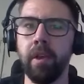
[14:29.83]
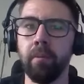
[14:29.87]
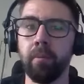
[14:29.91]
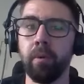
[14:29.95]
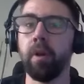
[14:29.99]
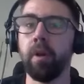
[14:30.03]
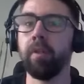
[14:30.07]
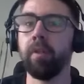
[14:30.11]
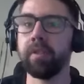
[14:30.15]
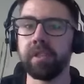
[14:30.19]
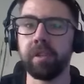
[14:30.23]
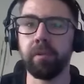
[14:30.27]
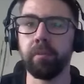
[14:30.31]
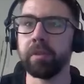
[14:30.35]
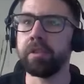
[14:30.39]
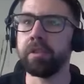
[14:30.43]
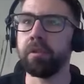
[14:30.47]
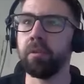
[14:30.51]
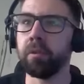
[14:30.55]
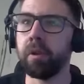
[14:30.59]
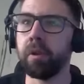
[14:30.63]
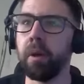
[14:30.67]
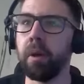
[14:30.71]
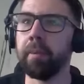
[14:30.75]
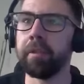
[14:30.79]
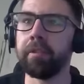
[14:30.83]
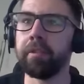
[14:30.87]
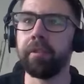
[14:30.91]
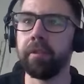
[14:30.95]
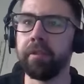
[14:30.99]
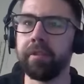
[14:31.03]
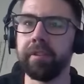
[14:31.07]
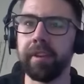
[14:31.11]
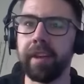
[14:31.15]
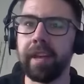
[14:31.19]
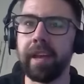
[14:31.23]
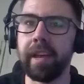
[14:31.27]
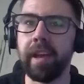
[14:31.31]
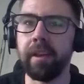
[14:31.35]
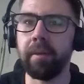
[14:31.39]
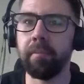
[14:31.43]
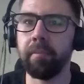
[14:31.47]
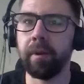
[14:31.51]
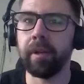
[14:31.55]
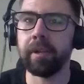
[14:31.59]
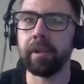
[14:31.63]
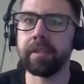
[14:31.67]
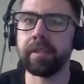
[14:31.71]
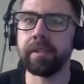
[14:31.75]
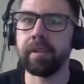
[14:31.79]
well, obviously we're still going through today,
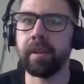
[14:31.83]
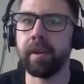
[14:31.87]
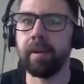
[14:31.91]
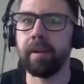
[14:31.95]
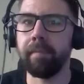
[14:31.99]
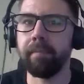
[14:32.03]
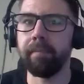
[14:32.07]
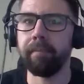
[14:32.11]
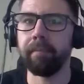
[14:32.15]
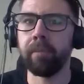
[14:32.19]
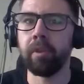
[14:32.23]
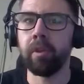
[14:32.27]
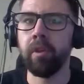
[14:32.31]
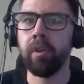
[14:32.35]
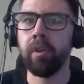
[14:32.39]
but um